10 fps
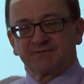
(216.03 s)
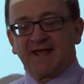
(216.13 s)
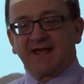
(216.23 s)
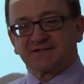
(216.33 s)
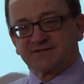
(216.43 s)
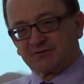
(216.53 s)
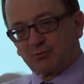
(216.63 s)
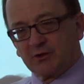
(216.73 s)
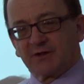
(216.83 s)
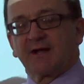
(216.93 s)
tax and
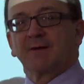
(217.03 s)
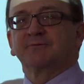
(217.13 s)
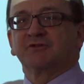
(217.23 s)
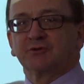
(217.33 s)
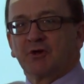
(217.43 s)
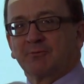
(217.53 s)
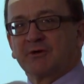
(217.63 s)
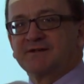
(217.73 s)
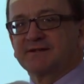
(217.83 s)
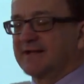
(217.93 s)
work up to your
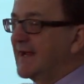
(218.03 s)
operating